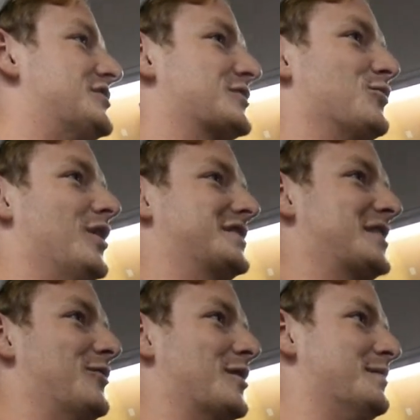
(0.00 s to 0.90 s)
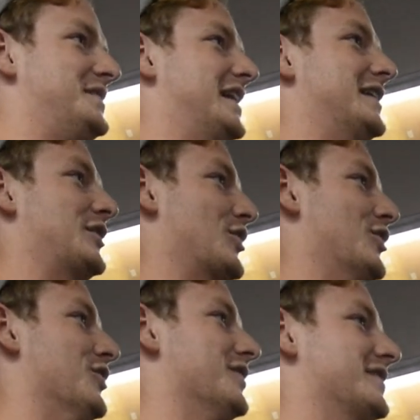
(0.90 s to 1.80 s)
Just once I want to date a
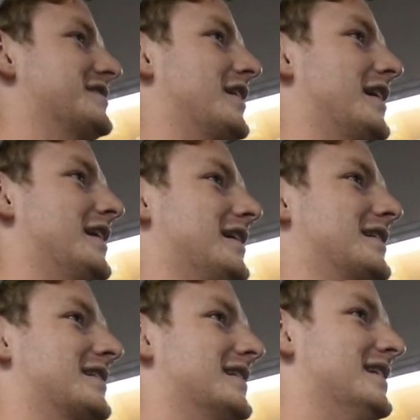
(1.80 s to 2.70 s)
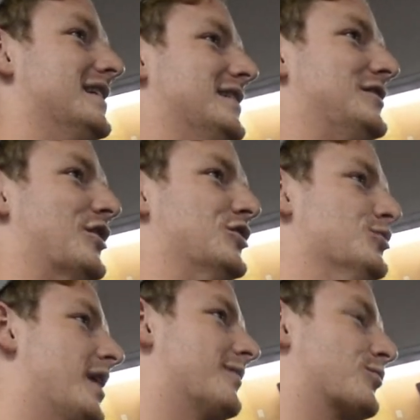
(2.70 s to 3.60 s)
girl that's like you know,
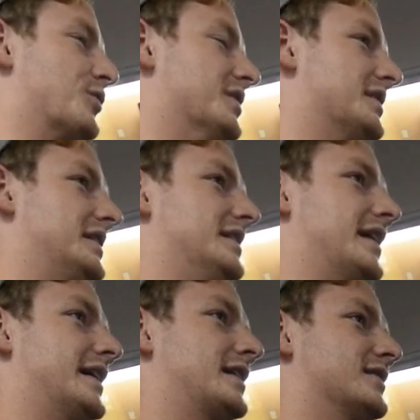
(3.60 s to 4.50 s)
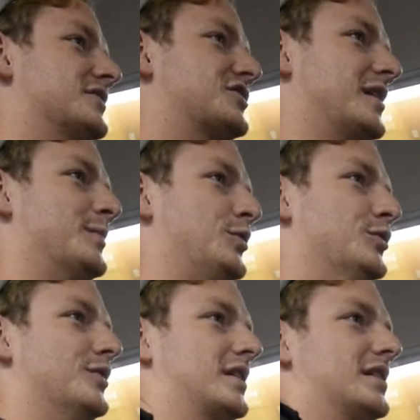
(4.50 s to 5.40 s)
you have really like
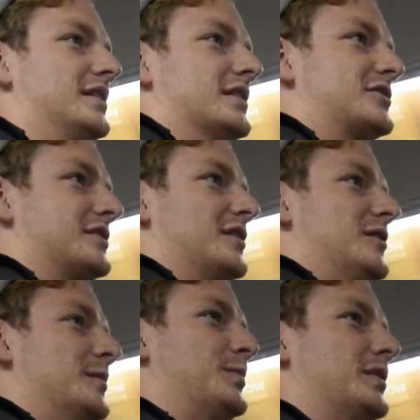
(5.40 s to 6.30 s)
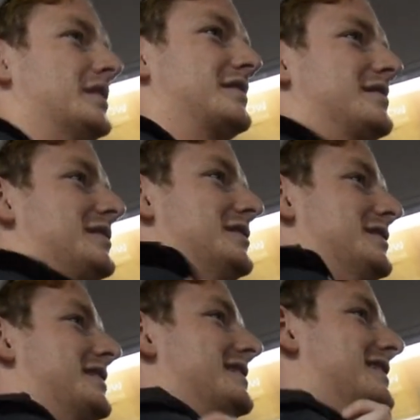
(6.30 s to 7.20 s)
shampooed and conditioned armpits. You
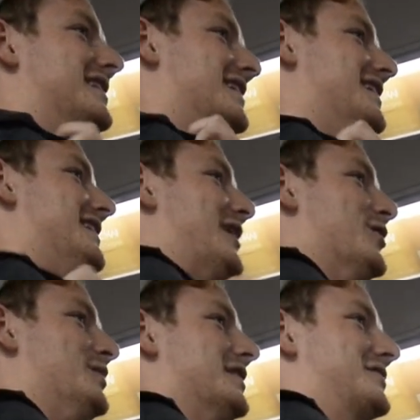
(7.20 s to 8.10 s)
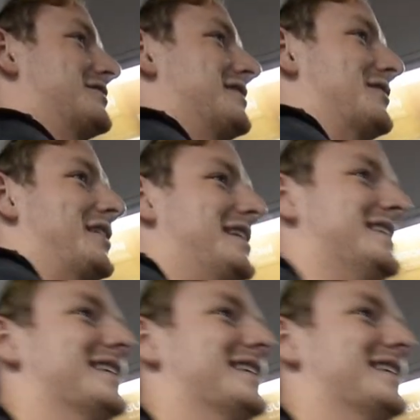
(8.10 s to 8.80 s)
know that that would be interesting, right?